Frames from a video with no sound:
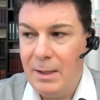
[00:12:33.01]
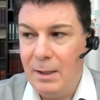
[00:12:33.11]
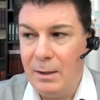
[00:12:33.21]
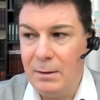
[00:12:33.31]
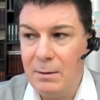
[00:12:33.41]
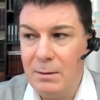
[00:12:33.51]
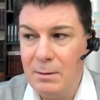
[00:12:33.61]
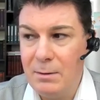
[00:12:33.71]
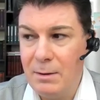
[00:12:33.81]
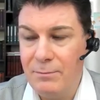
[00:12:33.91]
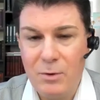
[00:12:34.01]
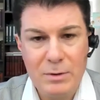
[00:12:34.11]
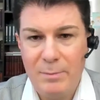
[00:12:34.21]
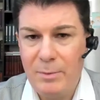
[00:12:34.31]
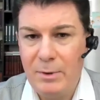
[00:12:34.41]
And for
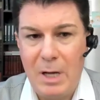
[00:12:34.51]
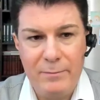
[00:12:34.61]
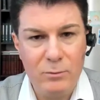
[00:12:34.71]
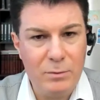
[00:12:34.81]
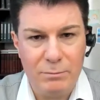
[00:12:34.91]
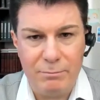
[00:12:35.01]
example, I would